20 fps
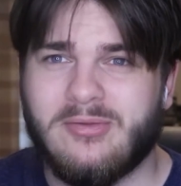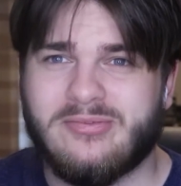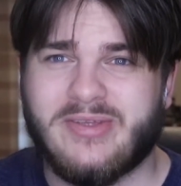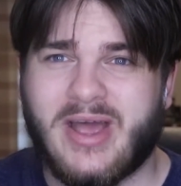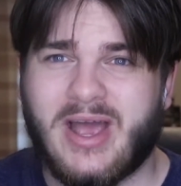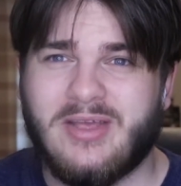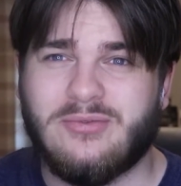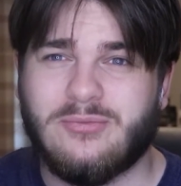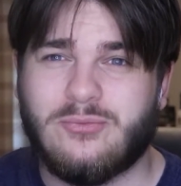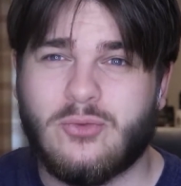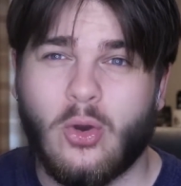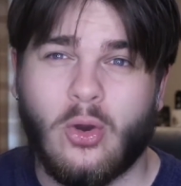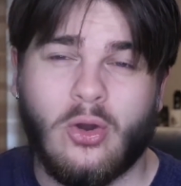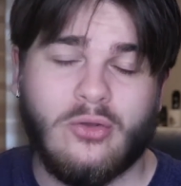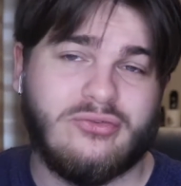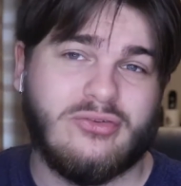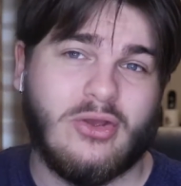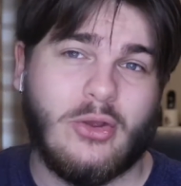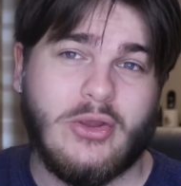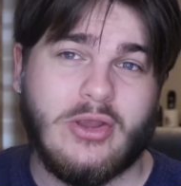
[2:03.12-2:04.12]
size, of
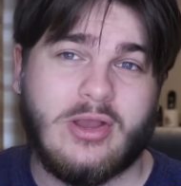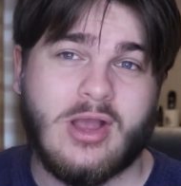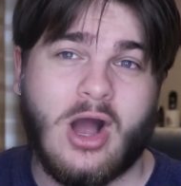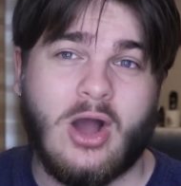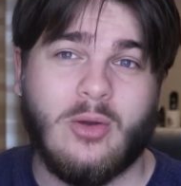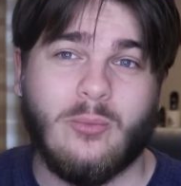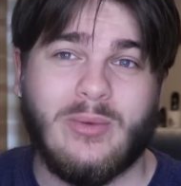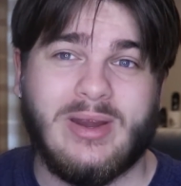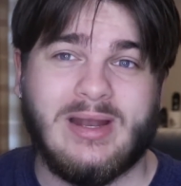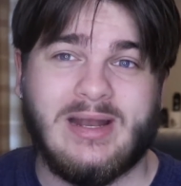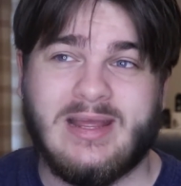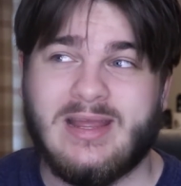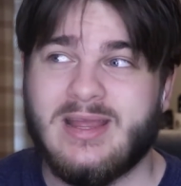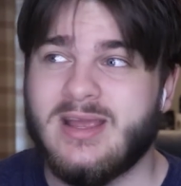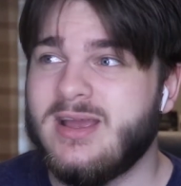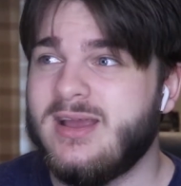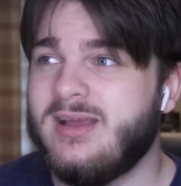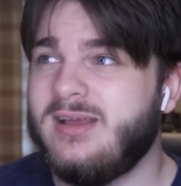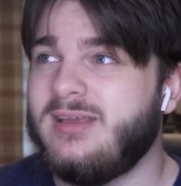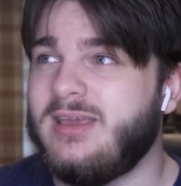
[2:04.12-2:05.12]
course, so you can't really
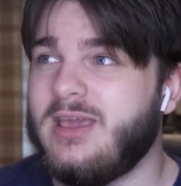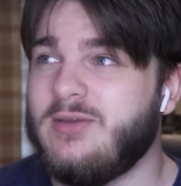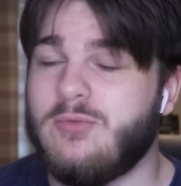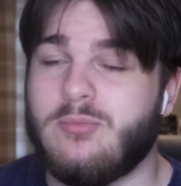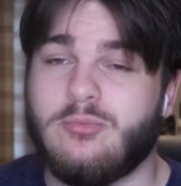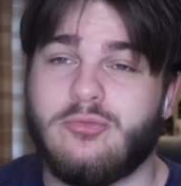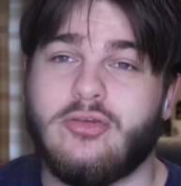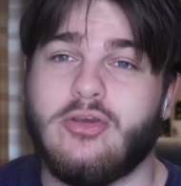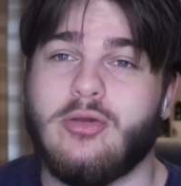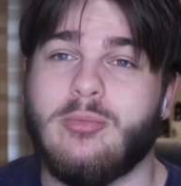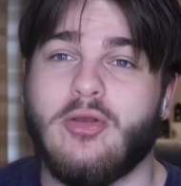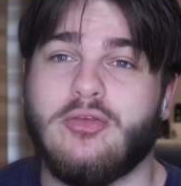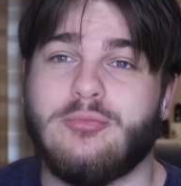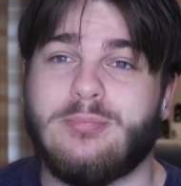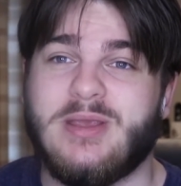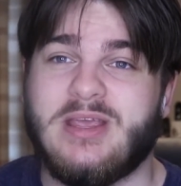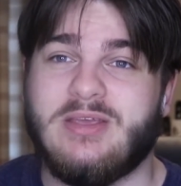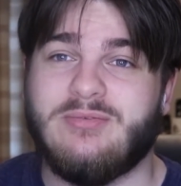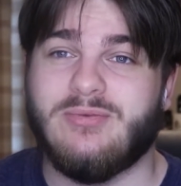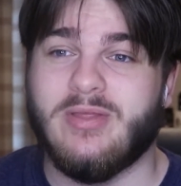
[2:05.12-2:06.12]
give him too much
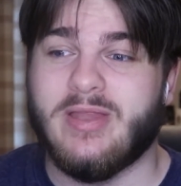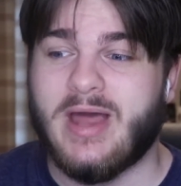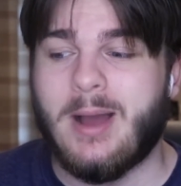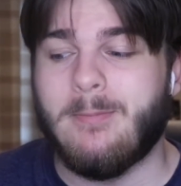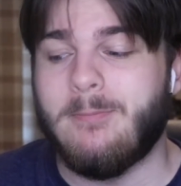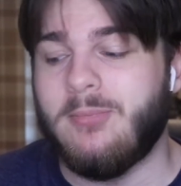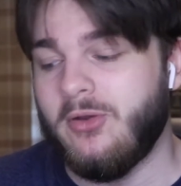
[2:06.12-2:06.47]
B for that.